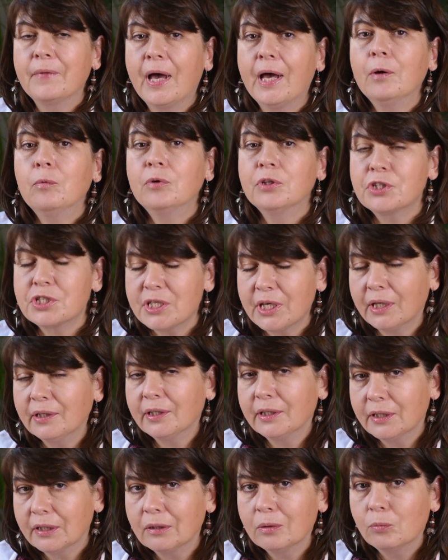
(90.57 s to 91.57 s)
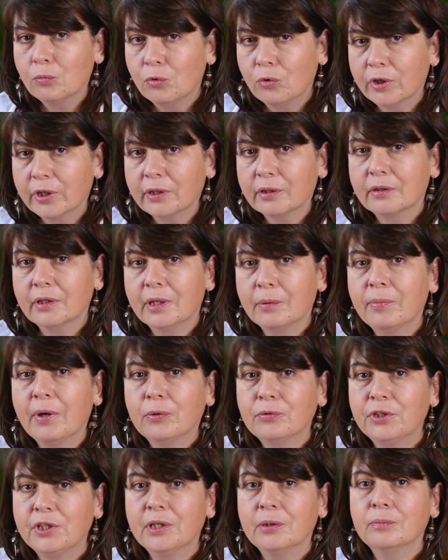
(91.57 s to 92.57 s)
I will tell a little more
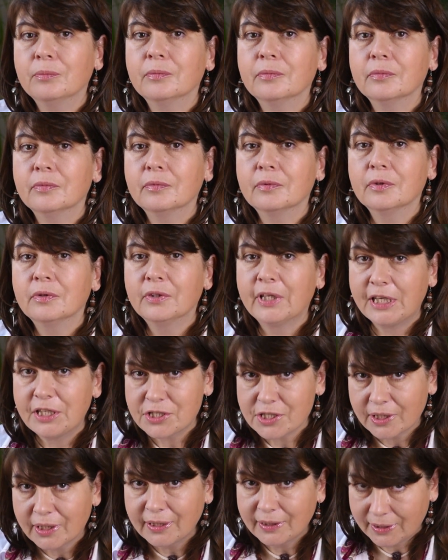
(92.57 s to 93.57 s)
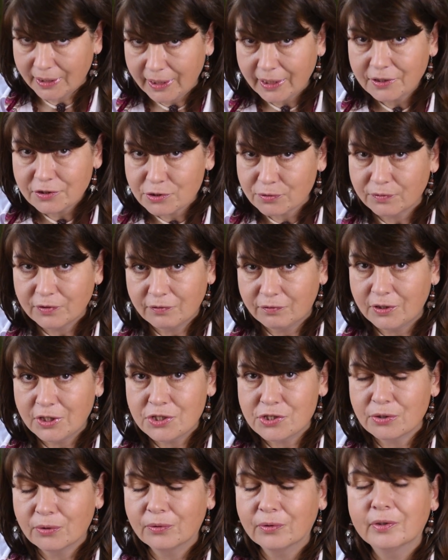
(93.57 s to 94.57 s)
about him later at the end of the
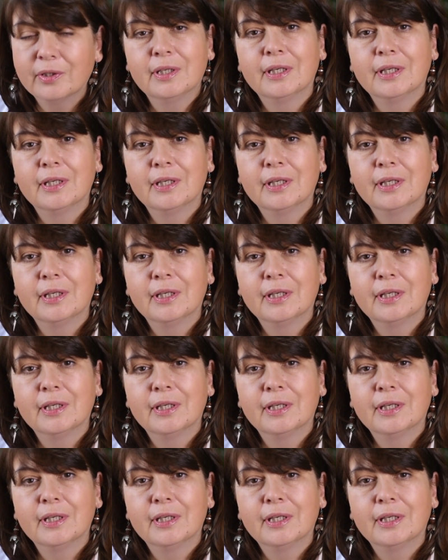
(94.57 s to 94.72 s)
video.